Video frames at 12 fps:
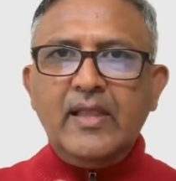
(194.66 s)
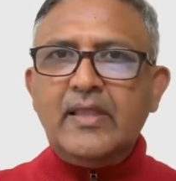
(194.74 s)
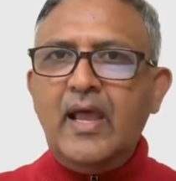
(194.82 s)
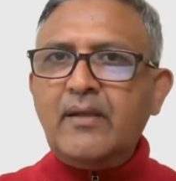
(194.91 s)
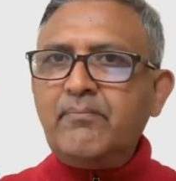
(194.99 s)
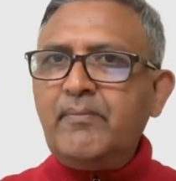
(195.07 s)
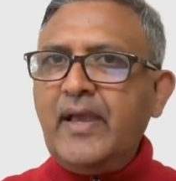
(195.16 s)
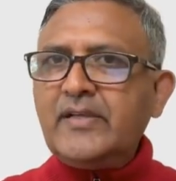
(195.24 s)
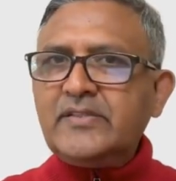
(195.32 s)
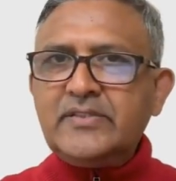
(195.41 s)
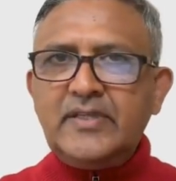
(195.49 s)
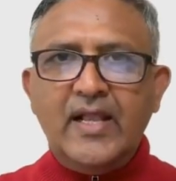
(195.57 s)
that
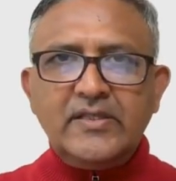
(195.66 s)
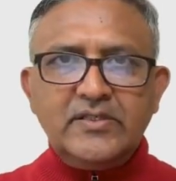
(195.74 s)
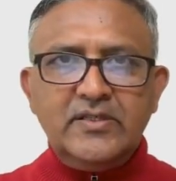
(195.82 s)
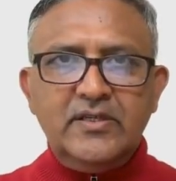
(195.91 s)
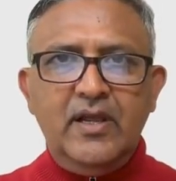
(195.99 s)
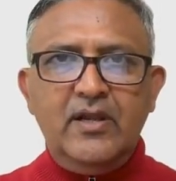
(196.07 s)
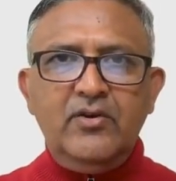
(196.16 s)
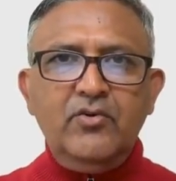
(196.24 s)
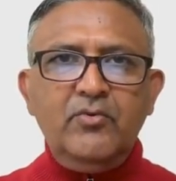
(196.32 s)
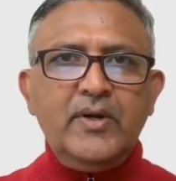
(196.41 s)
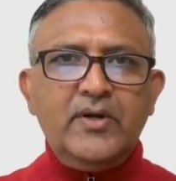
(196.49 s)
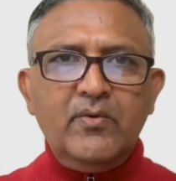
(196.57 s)
makes sense, and no
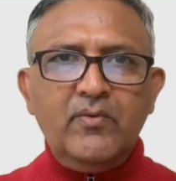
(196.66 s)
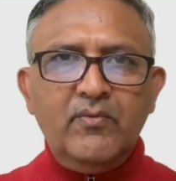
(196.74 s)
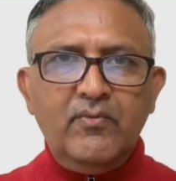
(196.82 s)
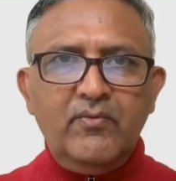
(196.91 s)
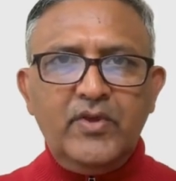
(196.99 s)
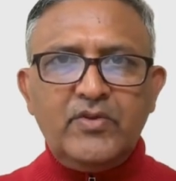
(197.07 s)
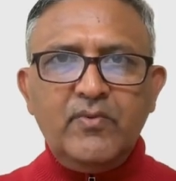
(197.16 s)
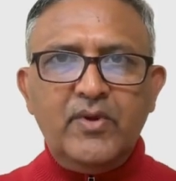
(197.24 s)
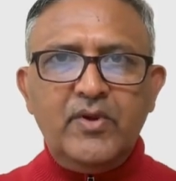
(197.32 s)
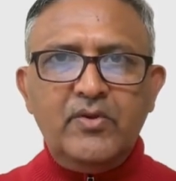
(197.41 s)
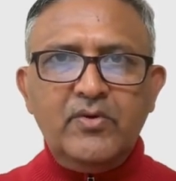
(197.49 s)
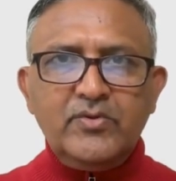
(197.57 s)
matter which one
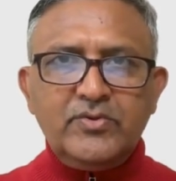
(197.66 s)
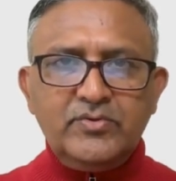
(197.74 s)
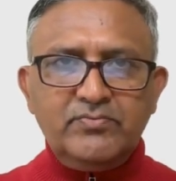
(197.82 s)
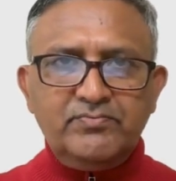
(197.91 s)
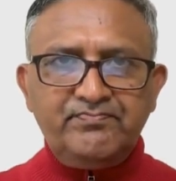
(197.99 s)
you use.